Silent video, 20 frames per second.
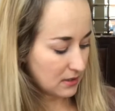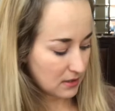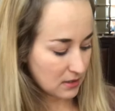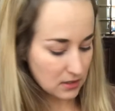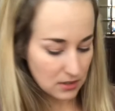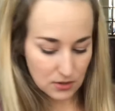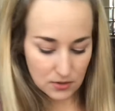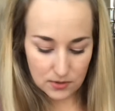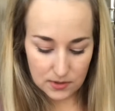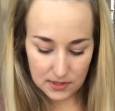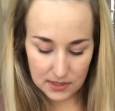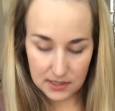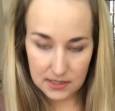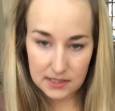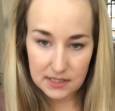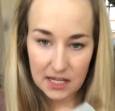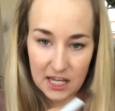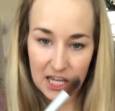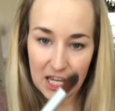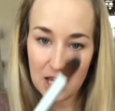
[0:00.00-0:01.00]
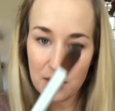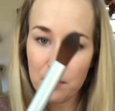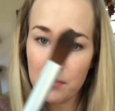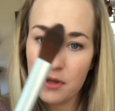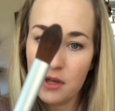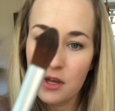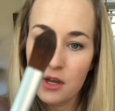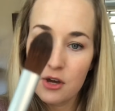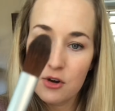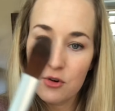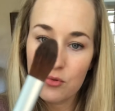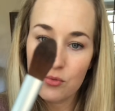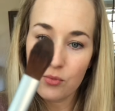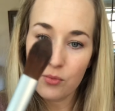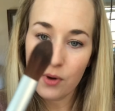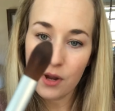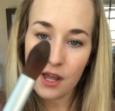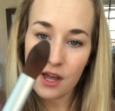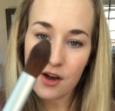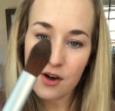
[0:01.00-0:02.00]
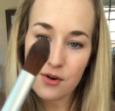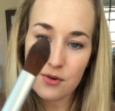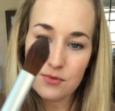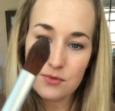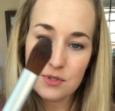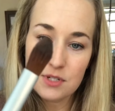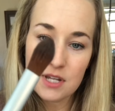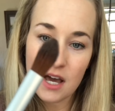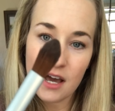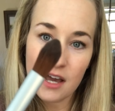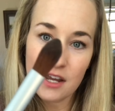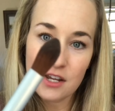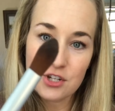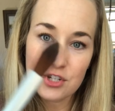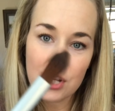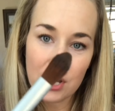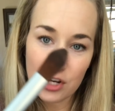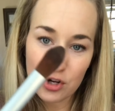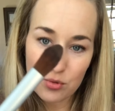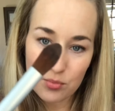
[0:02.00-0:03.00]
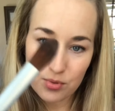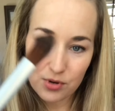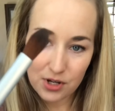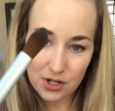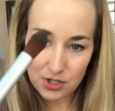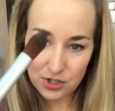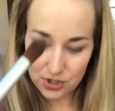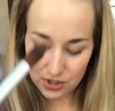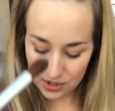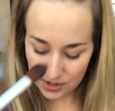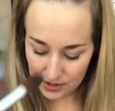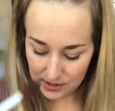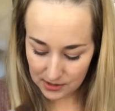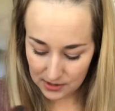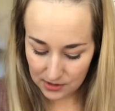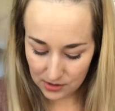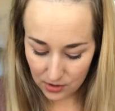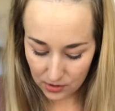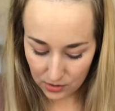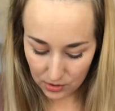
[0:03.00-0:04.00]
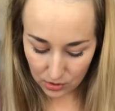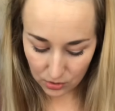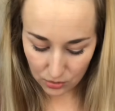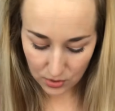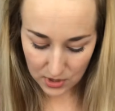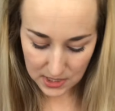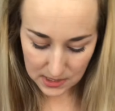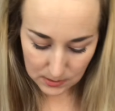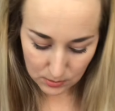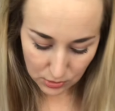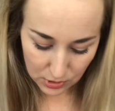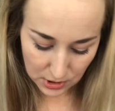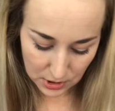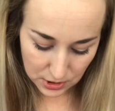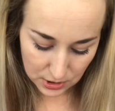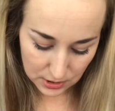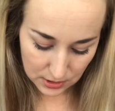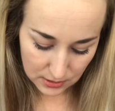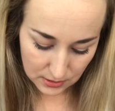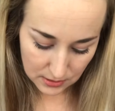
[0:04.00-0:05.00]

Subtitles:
use the same round eyeshadow brush. This is called a crease brush.